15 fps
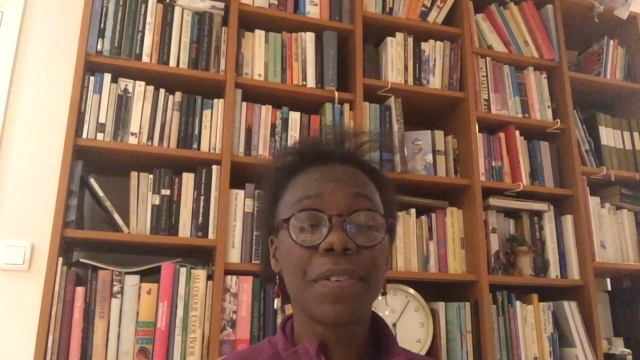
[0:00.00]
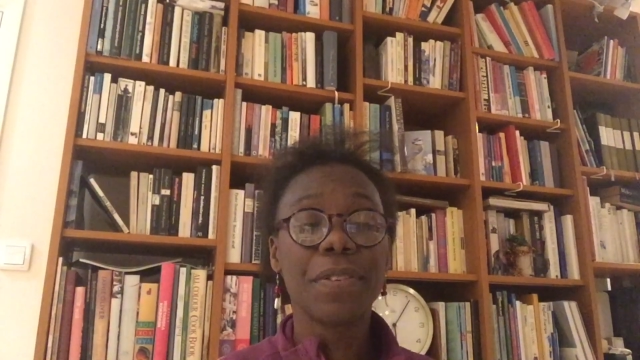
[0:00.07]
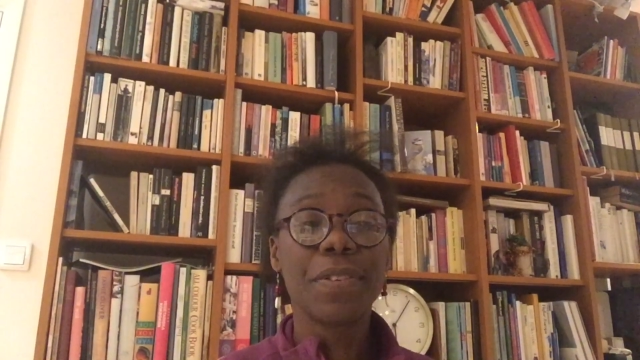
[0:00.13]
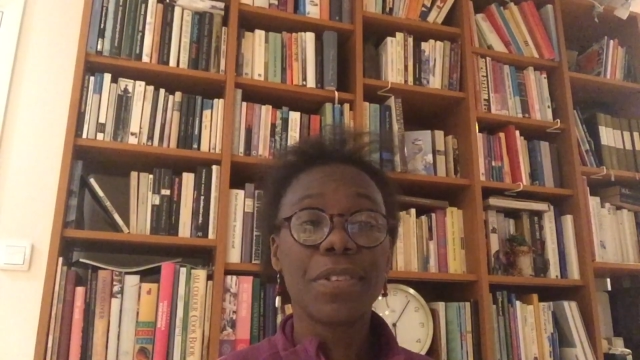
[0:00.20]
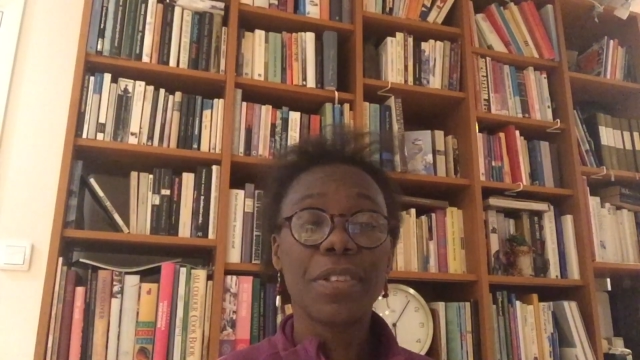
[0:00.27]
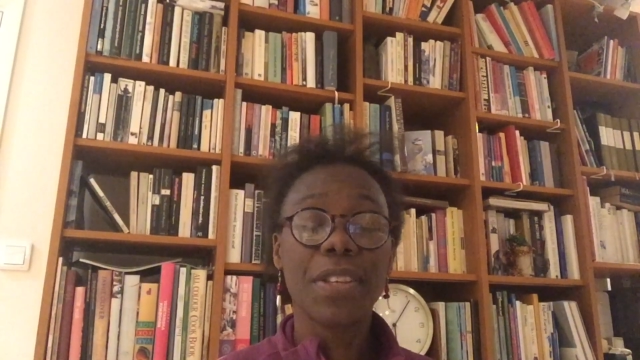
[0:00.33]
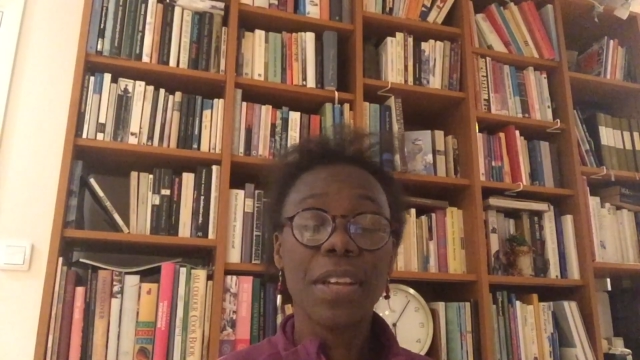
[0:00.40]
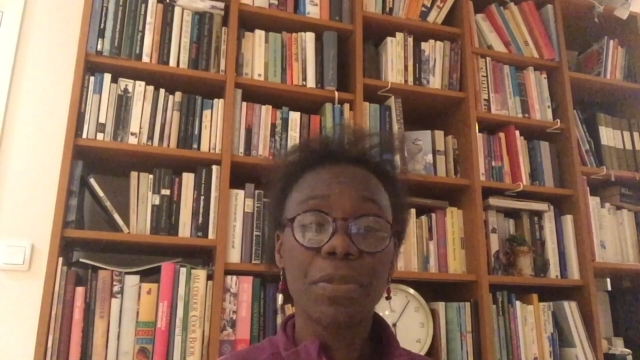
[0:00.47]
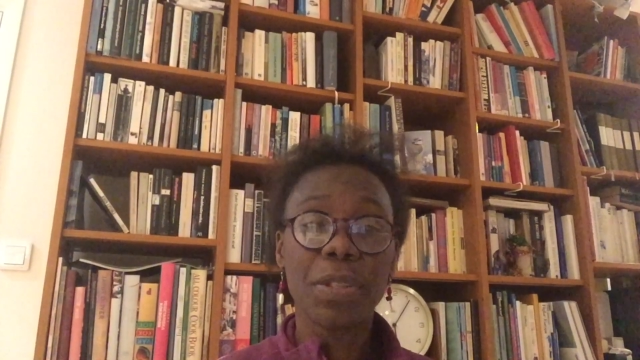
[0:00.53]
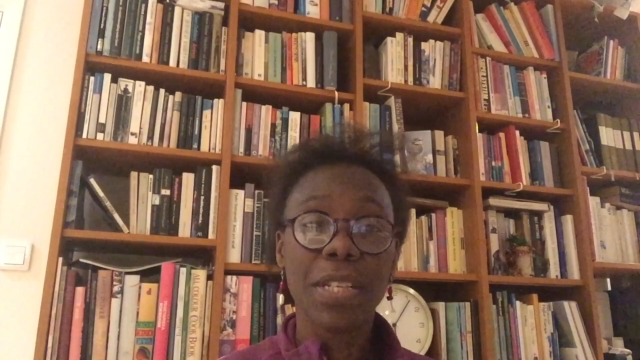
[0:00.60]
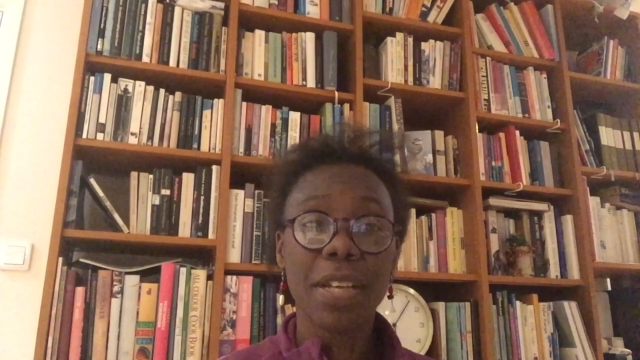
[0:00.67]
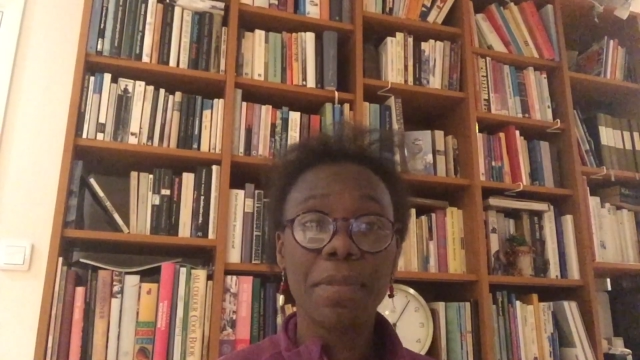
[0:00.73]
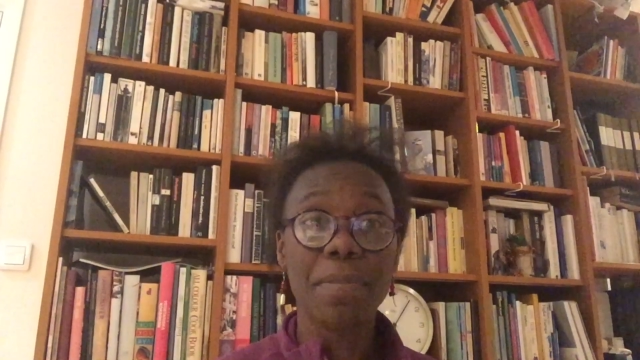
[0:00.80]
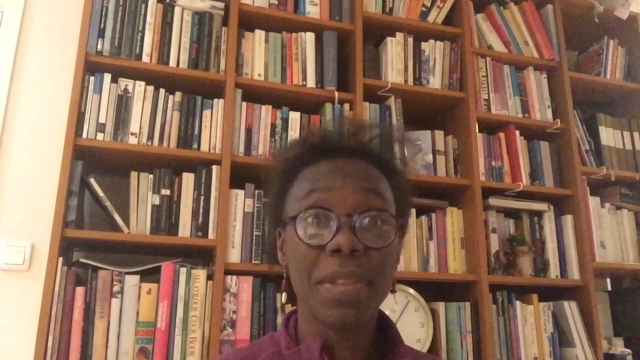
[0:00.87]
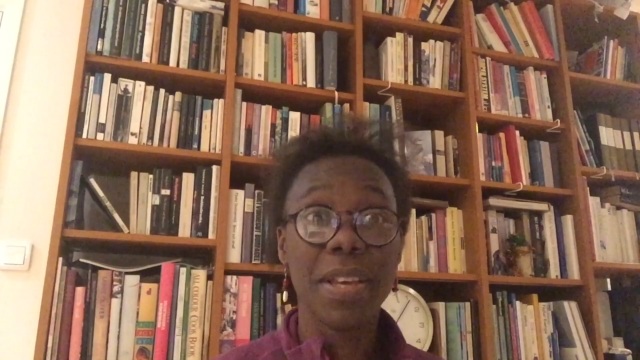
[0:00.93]
So that was
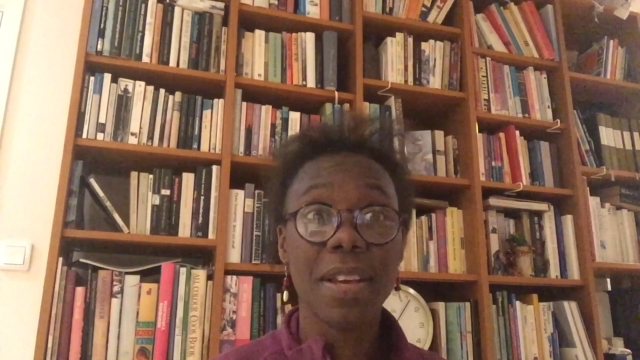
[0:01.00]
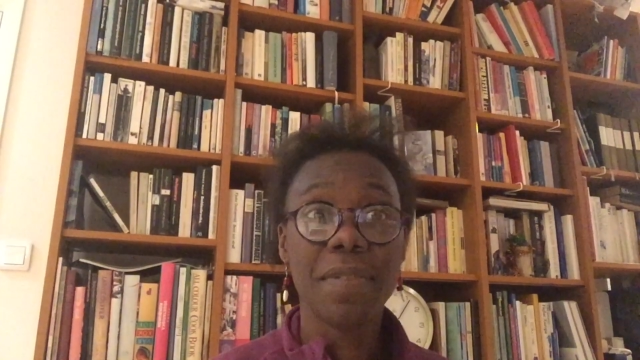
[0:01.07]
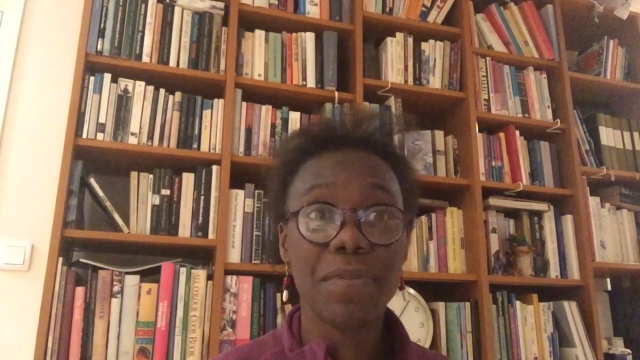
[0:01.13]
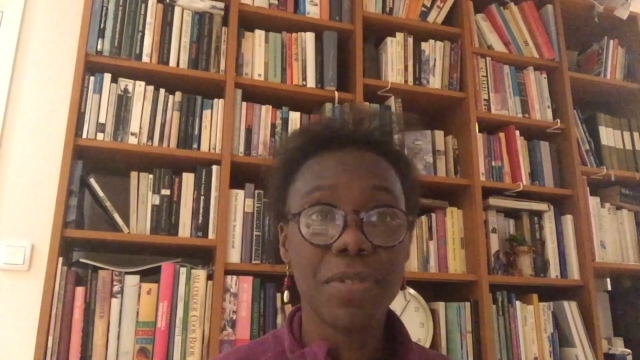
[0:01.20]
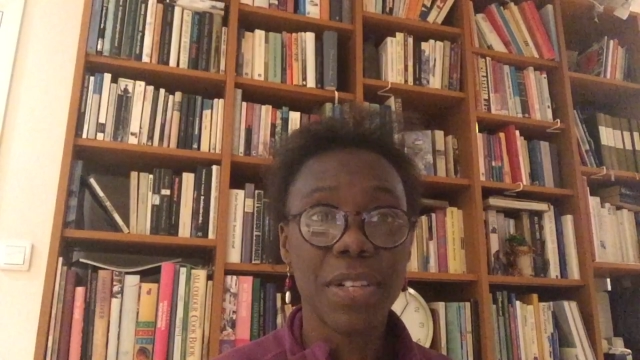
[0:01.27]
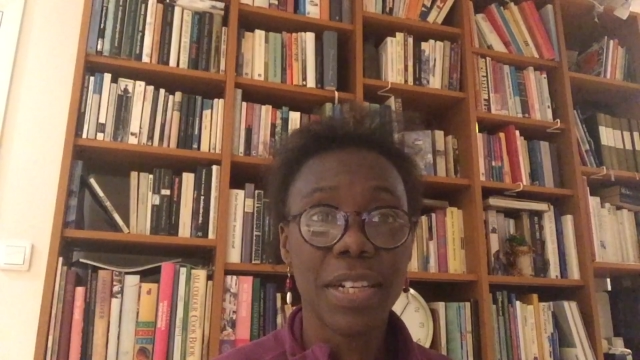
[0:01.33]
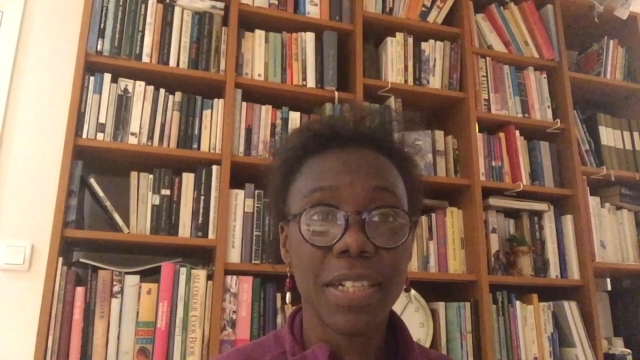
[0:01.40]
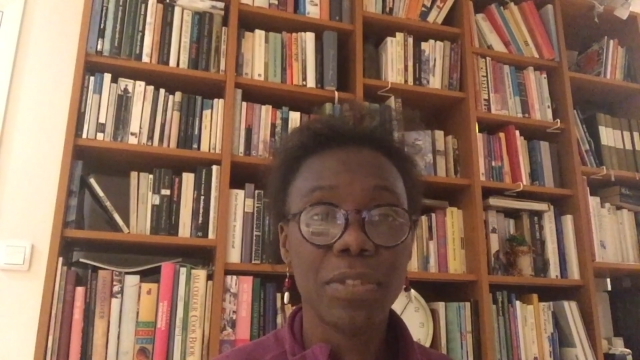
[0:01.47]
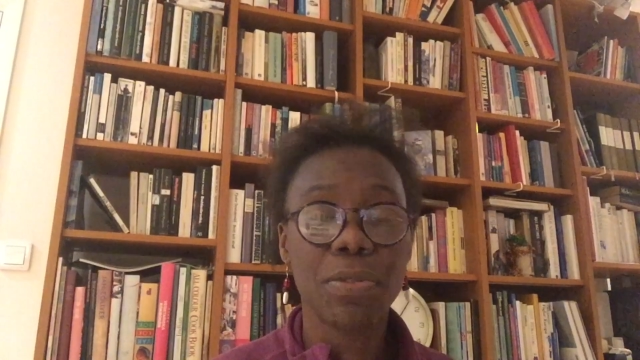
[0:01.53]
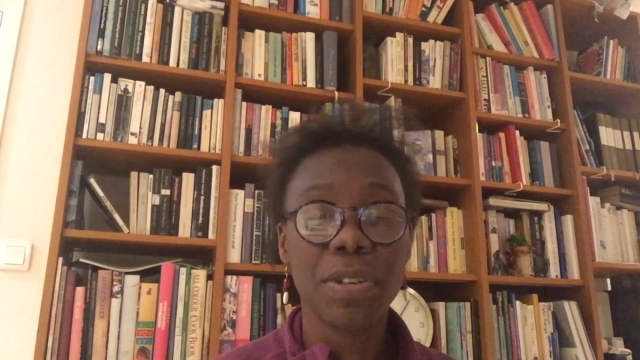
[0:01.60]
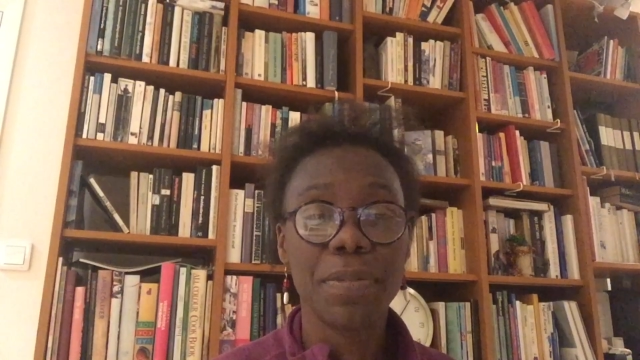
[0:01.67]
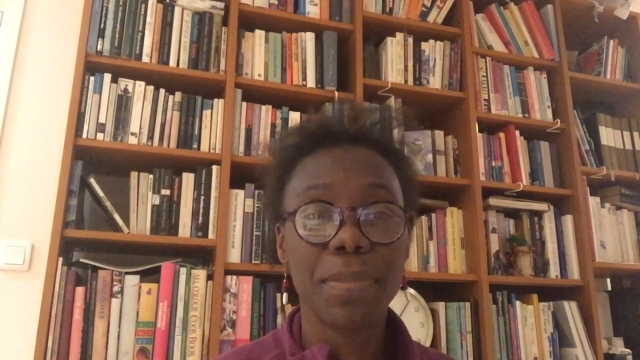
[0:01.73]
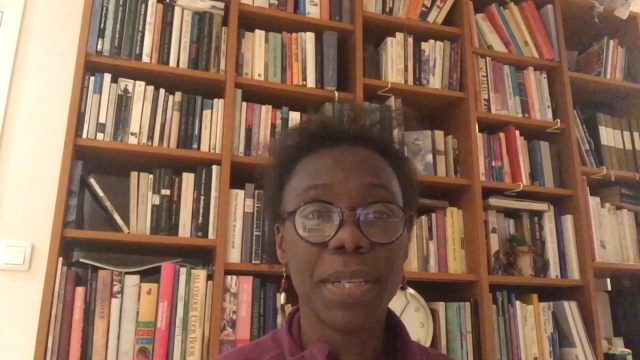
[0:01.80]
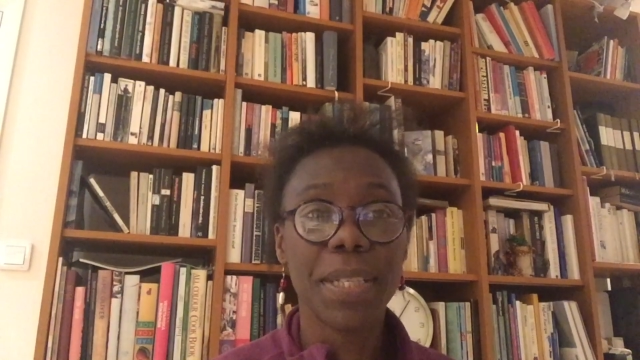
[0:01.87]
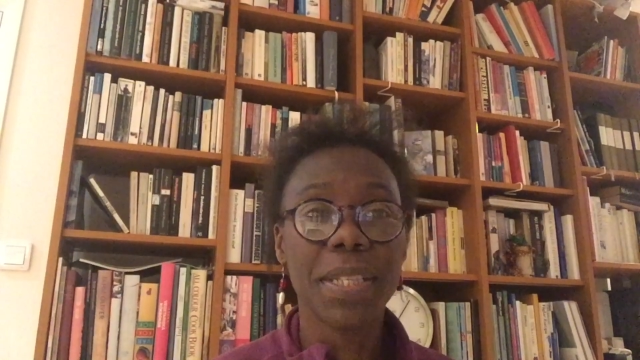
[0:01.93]
him there for
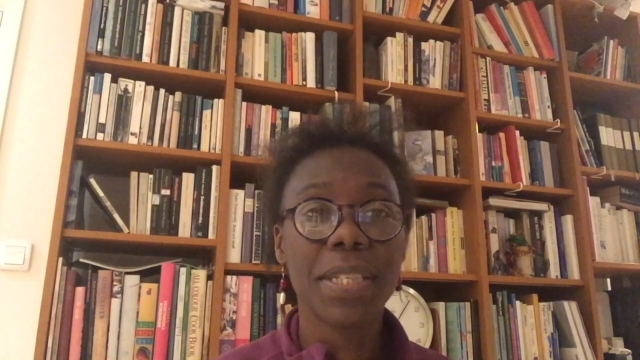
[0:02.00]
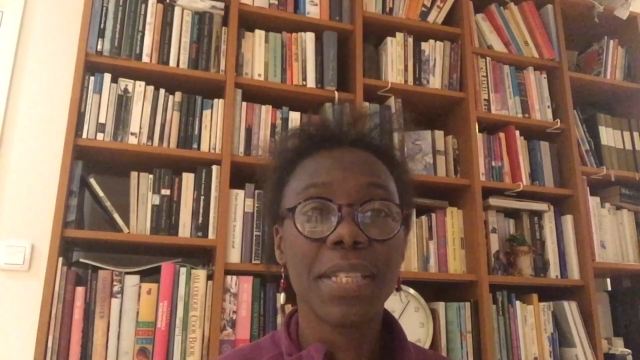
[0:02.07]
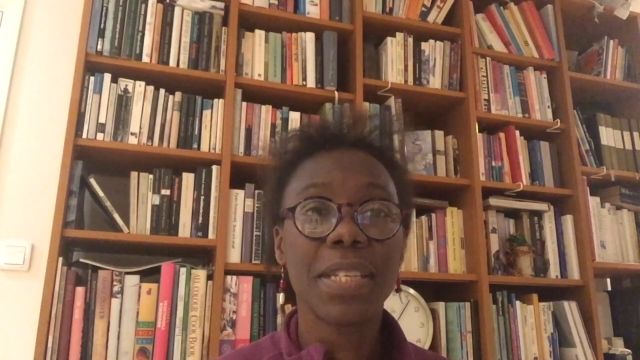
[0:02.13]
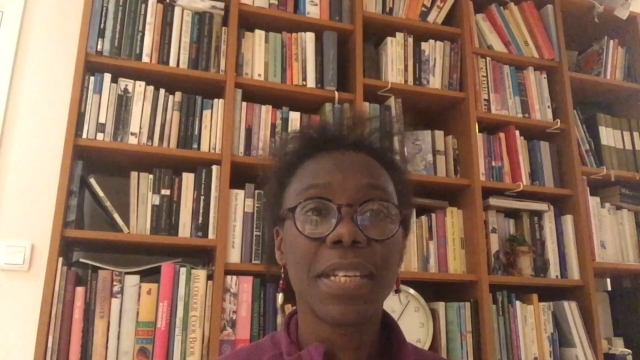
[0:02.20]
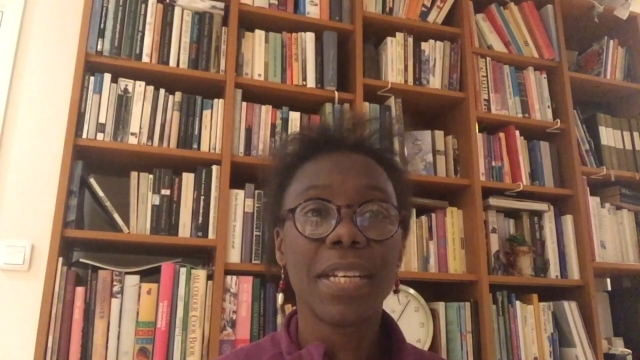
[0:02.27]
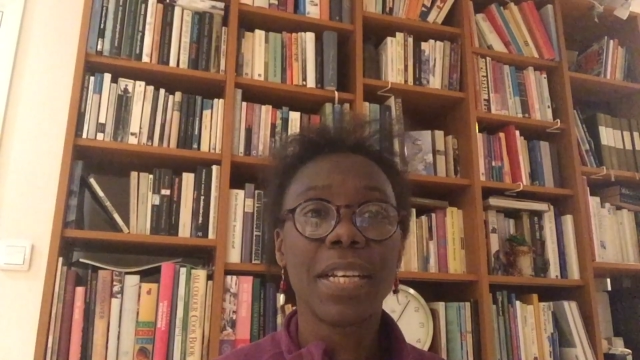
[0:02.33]
12 months.